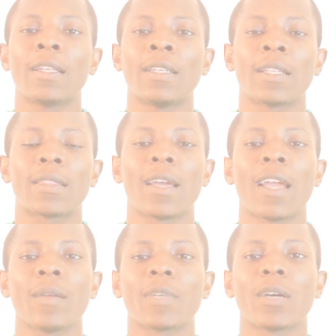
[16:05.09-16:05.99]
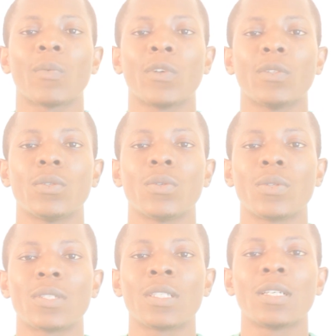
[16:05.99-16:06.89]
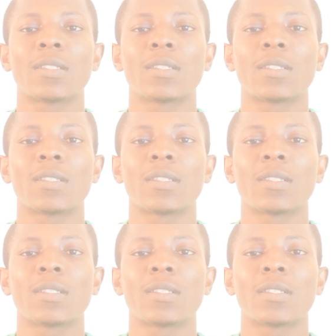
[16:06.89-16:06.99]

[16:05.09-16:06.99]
The time that we use